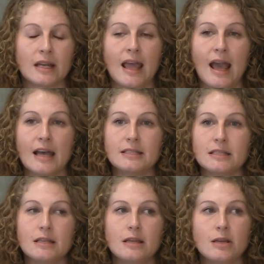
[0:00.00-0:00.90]
and I had
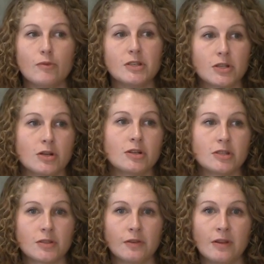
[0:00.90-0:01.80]
to return to
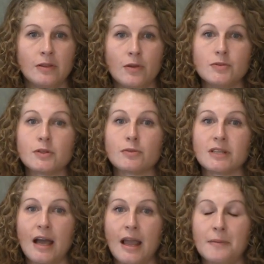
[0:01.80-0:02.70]
serving those who were
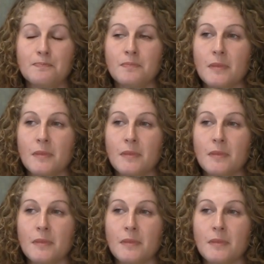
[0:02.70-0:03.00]
dying.